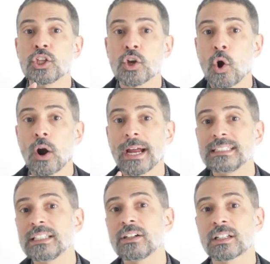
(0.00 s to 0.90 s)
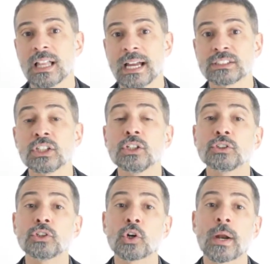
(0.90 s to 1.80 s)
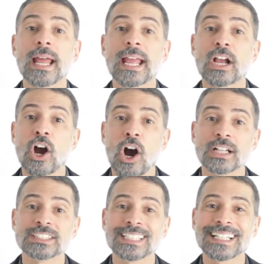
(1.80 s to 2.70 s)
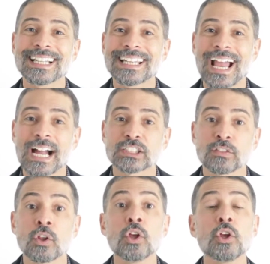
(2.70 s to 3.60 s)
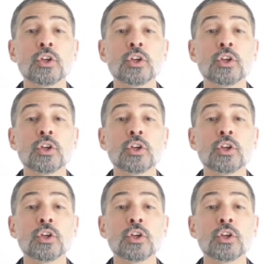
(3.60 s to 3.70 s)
your ideal clients to create a constant cash flow